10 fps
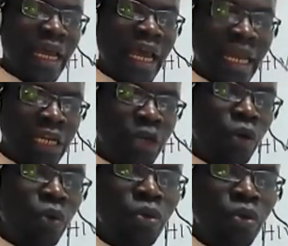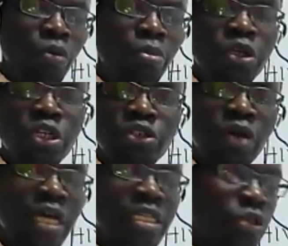any known or
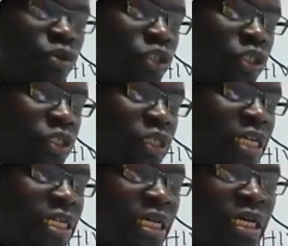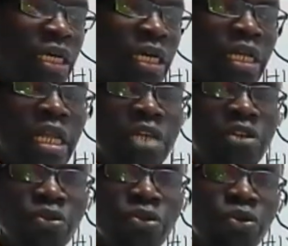potential carcinogens that
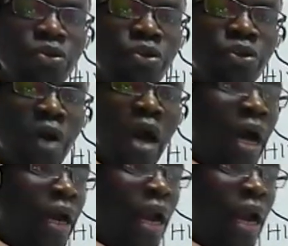you are